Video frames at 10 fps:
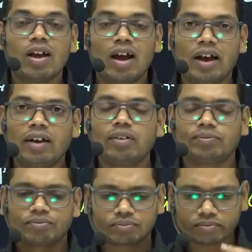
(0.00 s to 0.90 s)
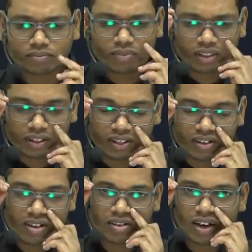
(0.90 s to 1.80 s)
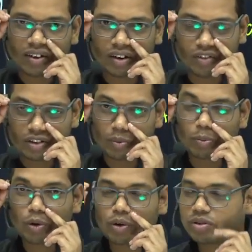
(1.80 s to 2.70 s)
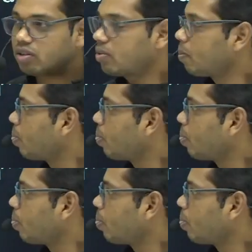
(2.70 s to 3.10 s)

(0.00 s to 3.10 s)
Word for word: and this is a reversible process.